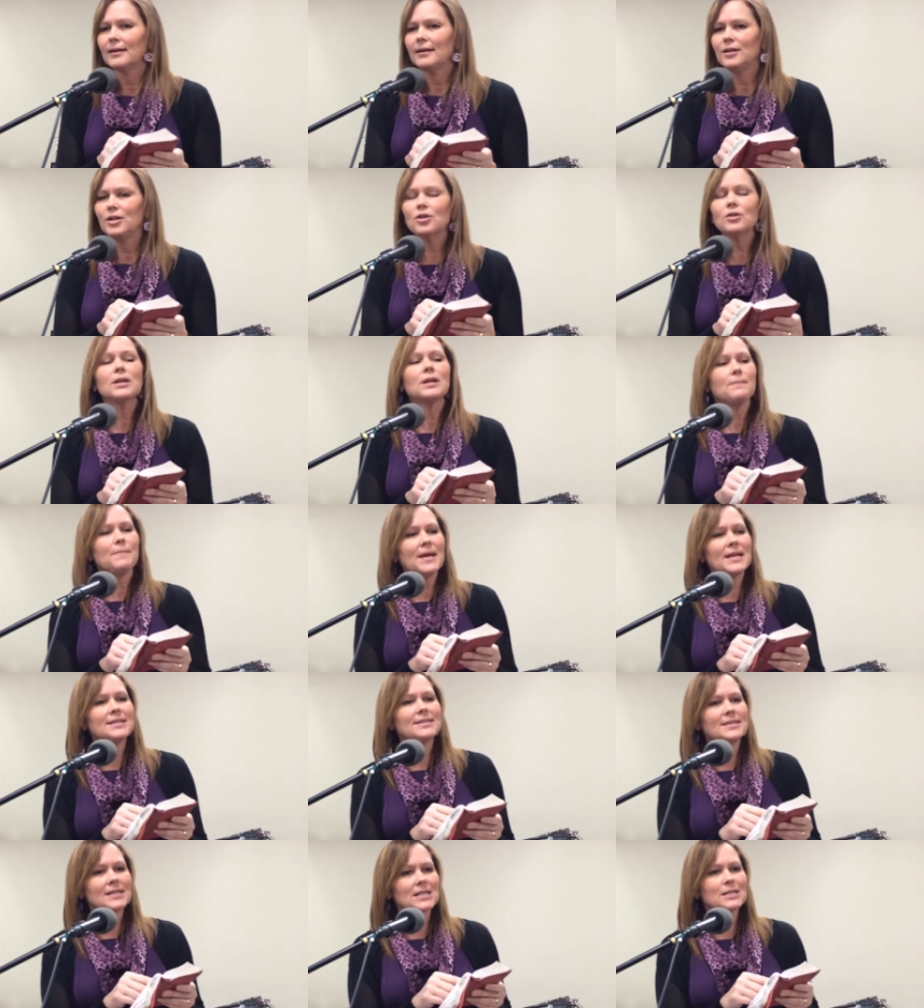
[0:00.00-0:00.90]
You're going to
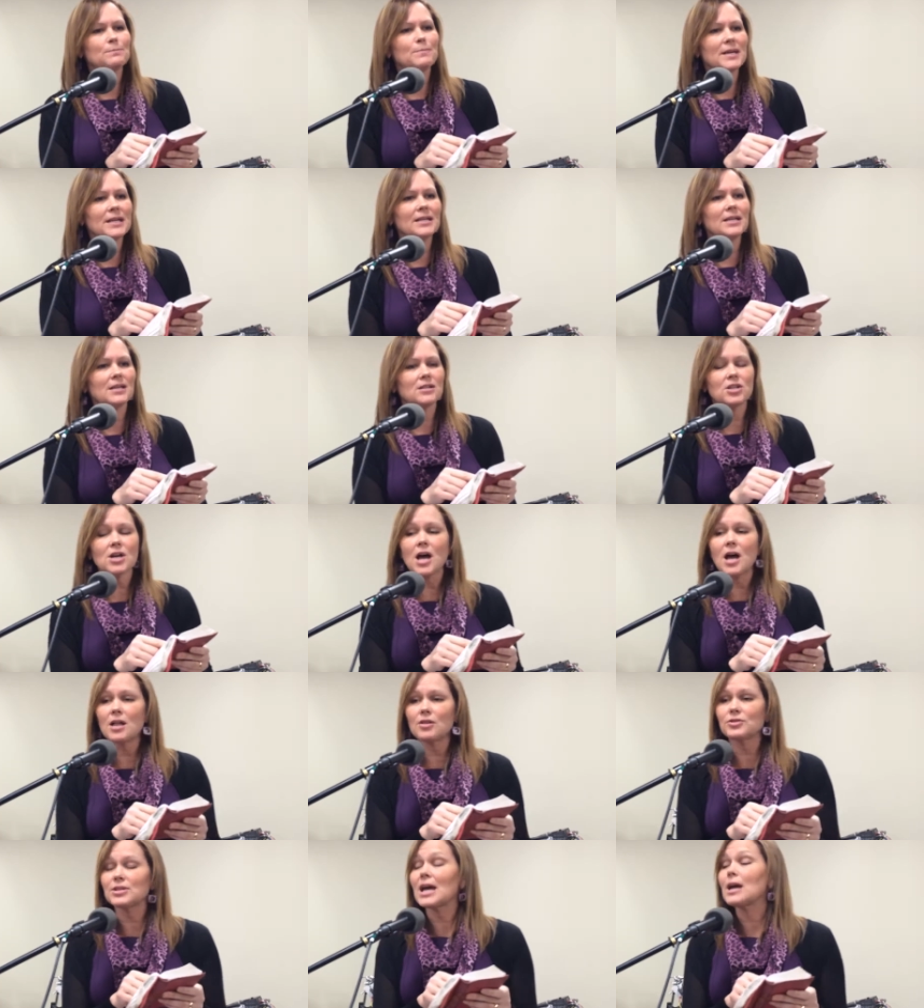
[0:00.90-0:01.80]
pay $6 billion?
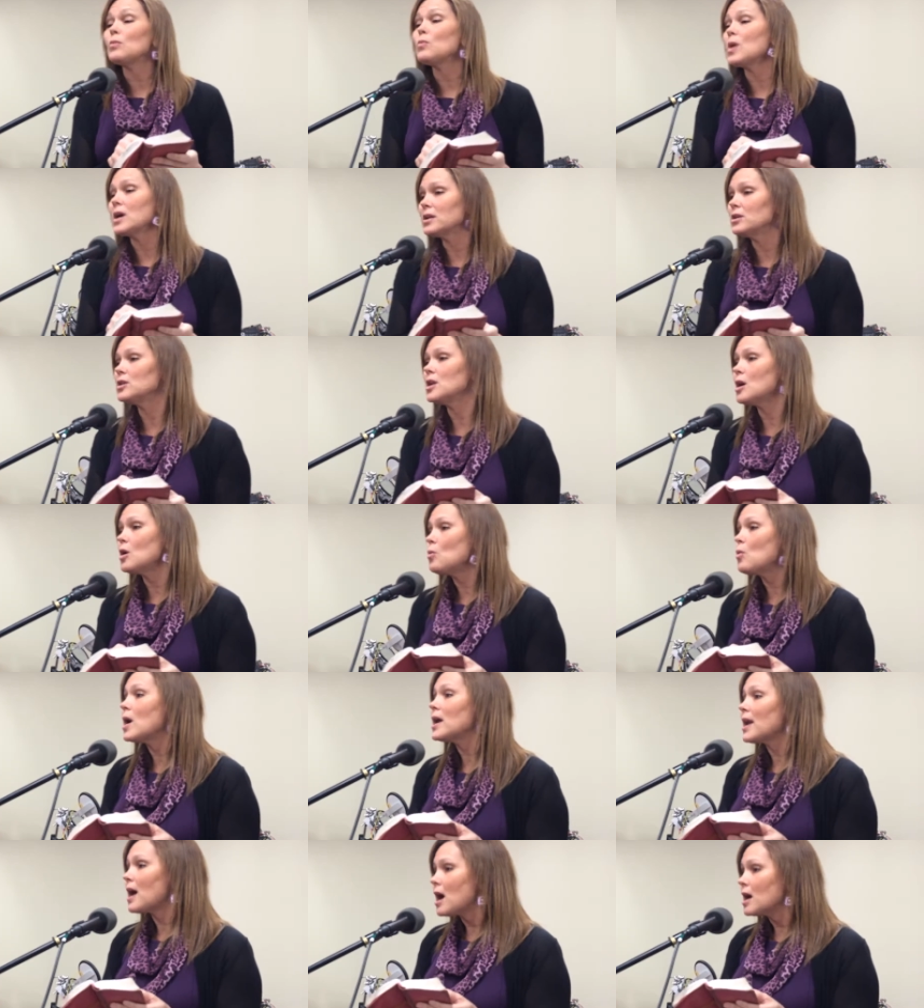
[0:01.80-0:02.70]
I want to know
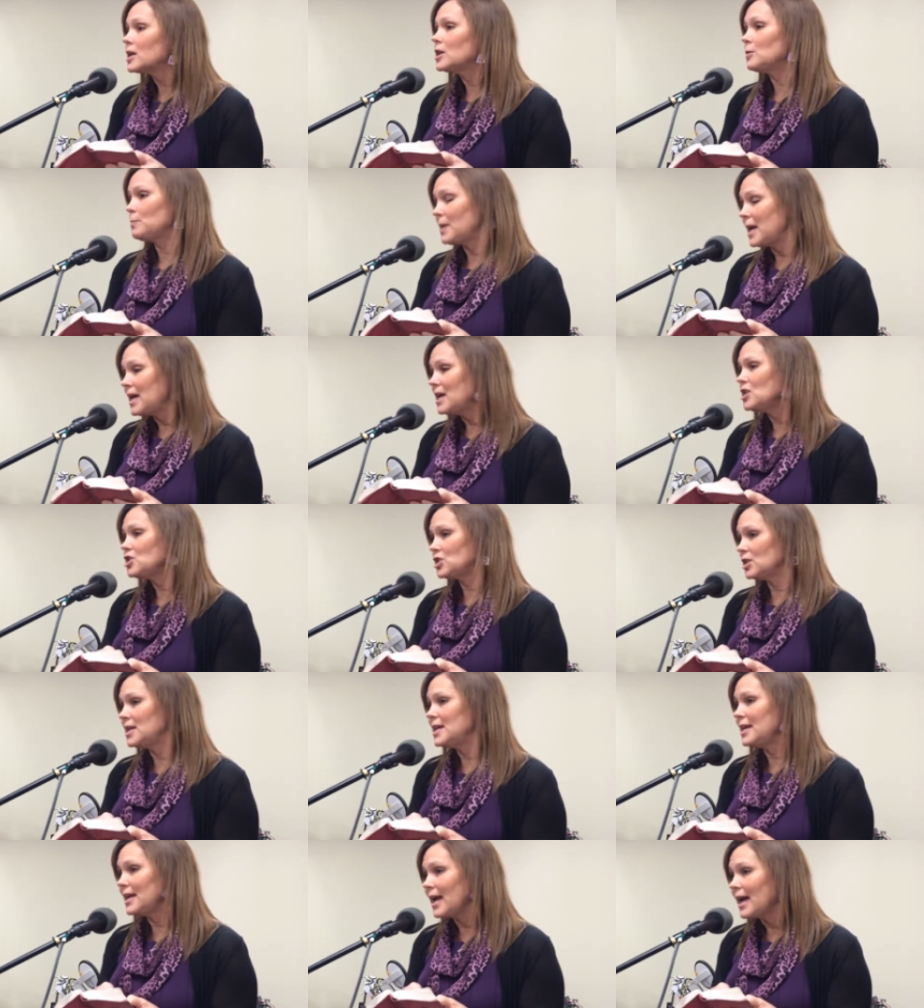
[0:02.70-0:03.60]
what
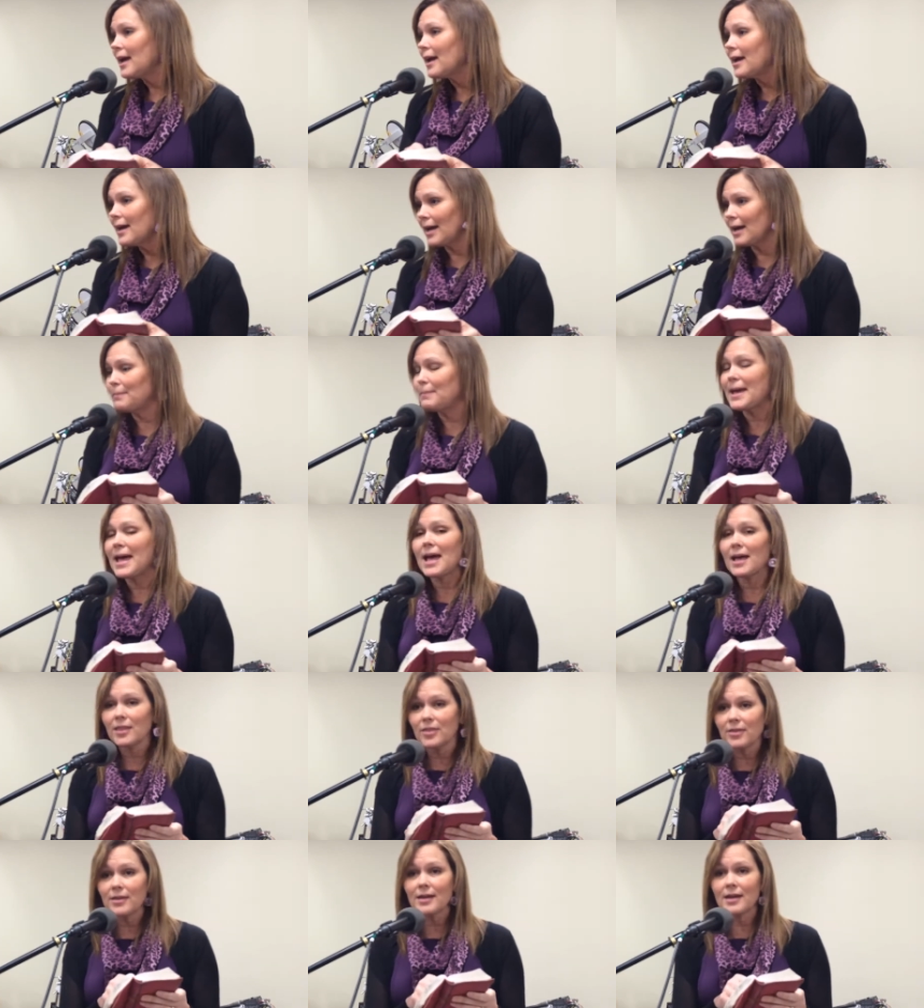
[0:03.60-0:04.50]
occupation he had
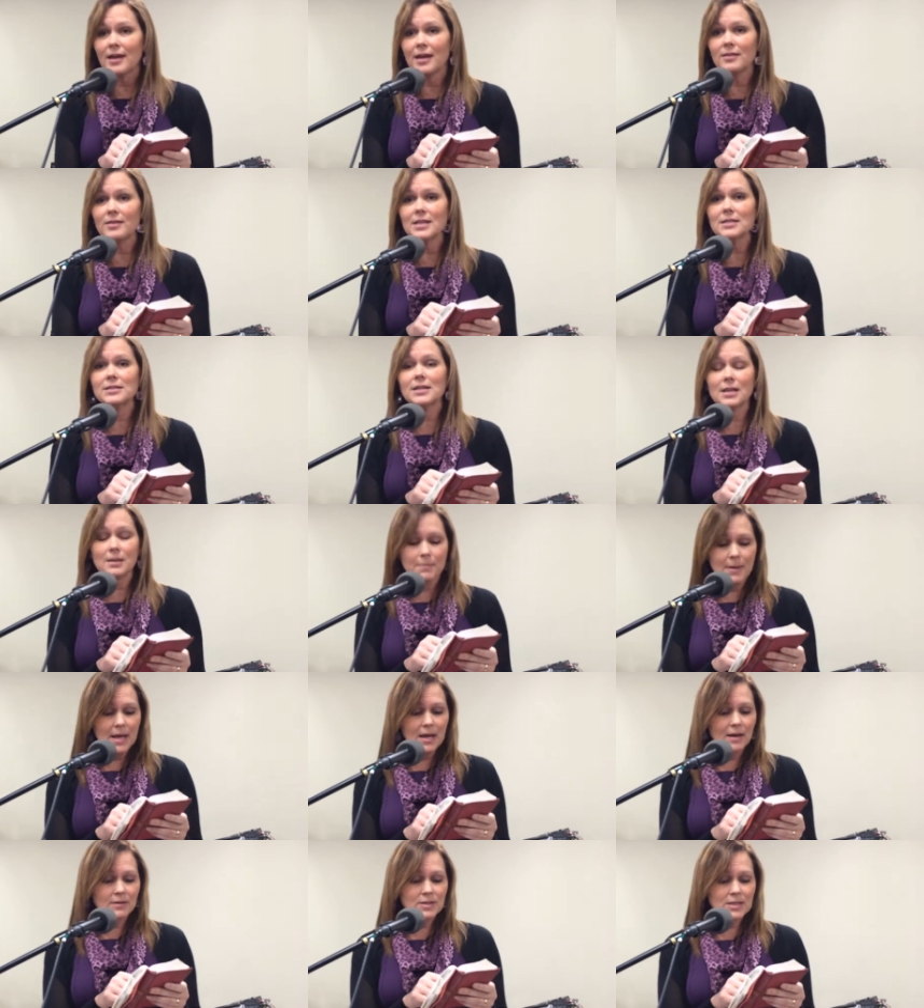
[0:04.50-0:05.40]
back then that's going to
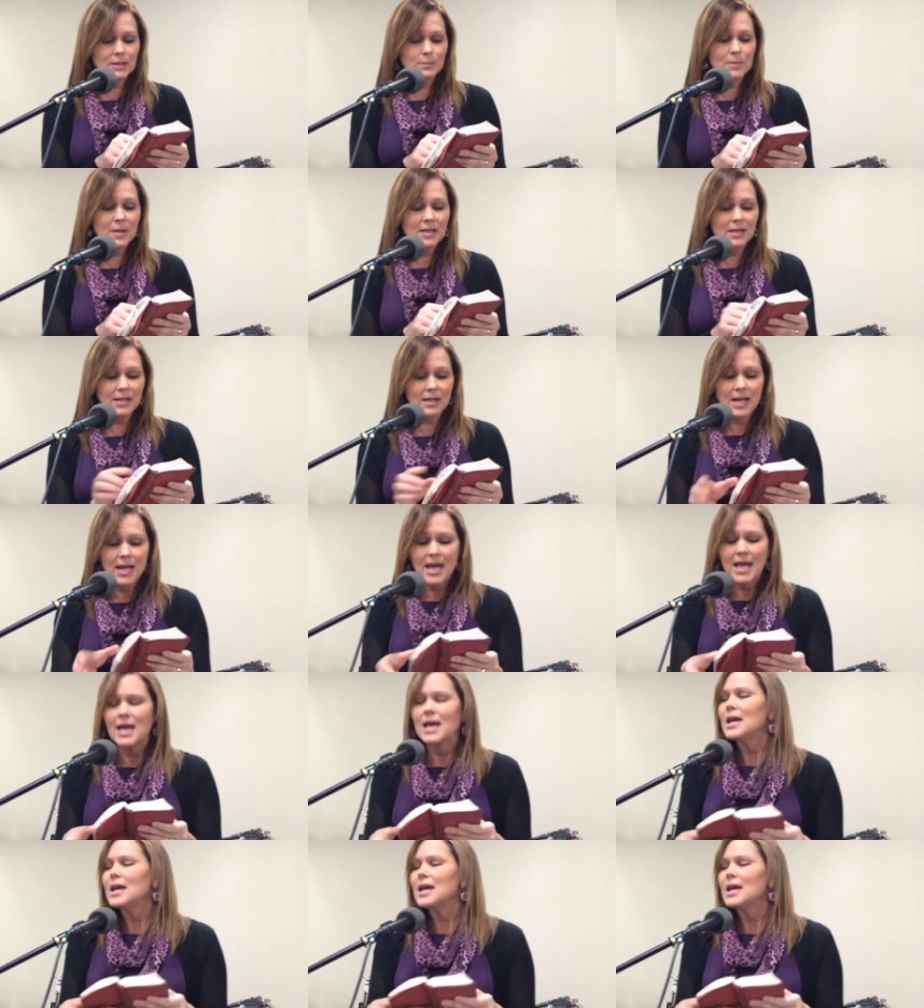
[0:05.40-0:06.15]
pay out $6 billion.